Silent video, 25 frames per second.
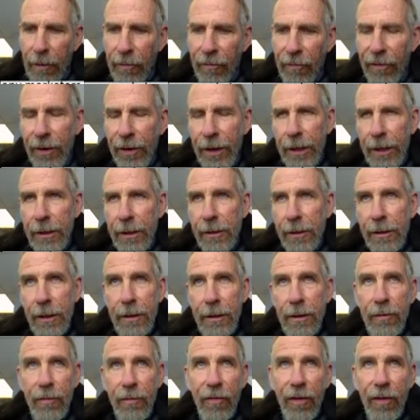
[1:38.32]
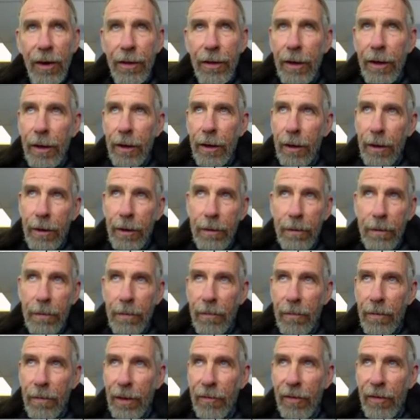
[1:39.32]
For instance, for the
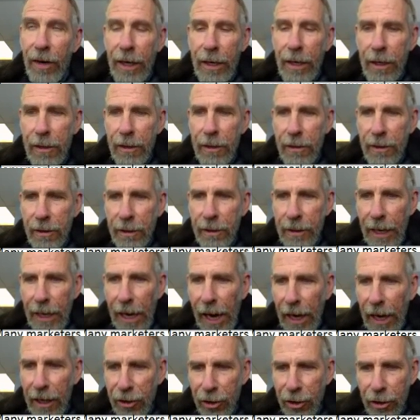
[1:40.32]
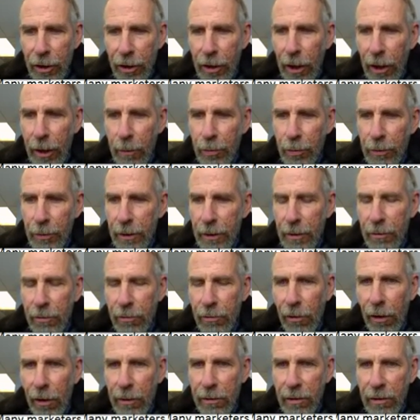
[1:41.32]
various cash clubs and so
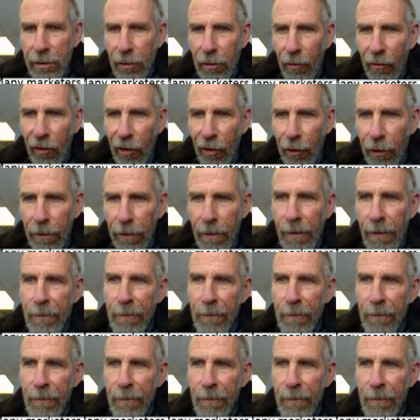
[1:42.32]
on and so forth.